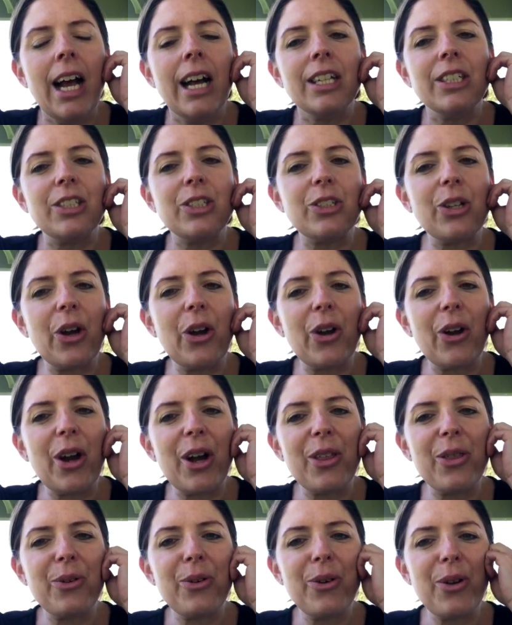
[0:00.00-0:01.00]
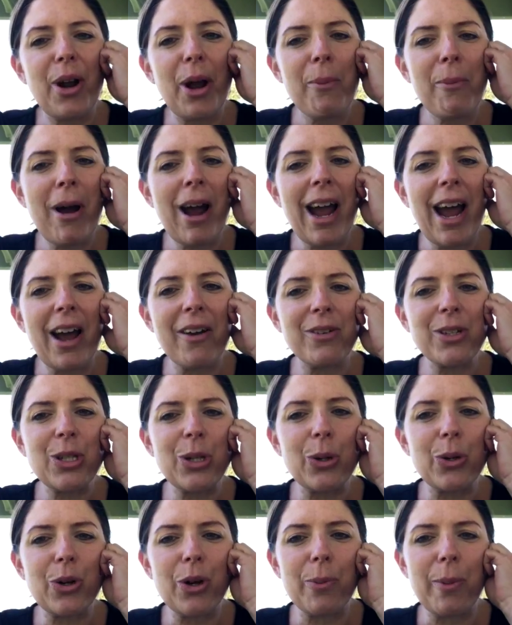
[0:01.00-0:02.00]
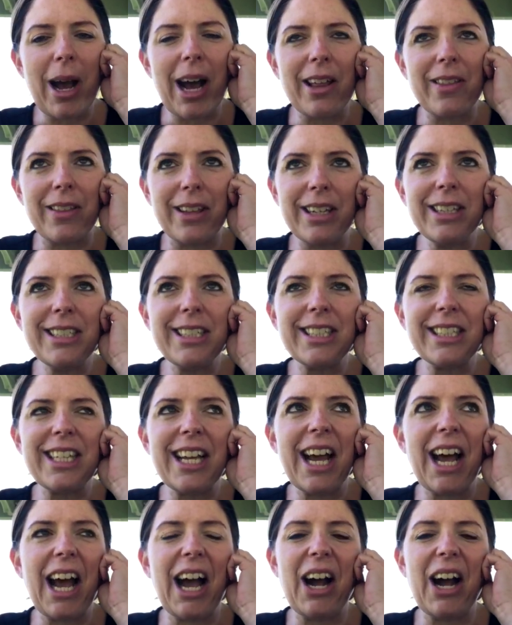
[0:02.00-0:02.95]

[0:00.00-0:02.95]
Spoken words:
So I thought I might have a talk about this.